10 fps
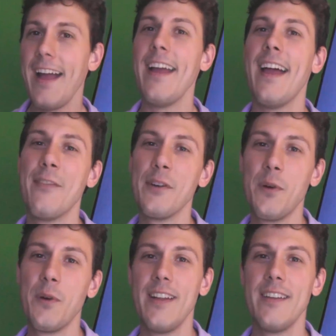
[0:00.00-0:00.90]
Hi,
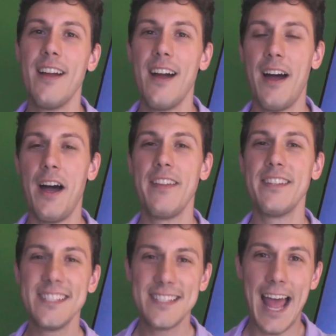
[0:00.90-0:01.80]
everyone.
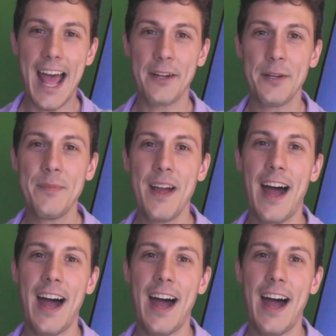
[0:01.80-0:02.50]
This is Adam.